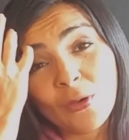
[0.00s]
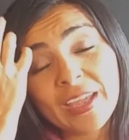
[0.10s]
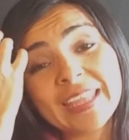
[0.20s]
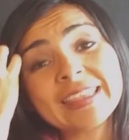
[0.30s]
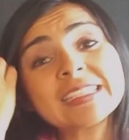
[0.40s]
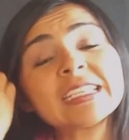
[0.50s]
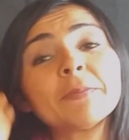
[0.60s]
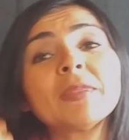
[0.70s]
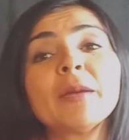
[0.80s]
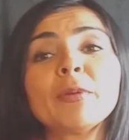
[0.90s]
Okay,
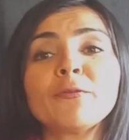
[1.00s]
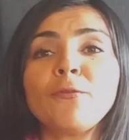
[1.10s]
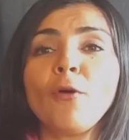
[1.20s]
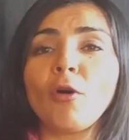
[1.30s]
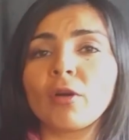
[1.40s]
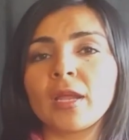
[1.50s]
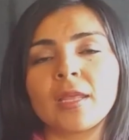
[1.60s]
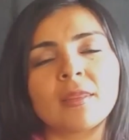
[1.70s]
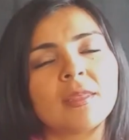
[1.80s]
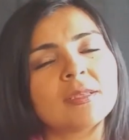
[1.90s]
tip number 4,
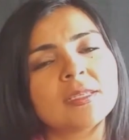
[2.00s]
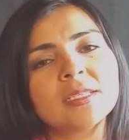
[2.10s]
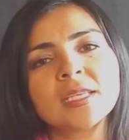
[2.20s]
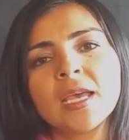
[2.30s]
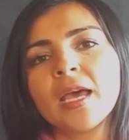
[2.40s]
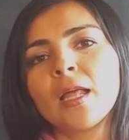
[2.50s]
and this is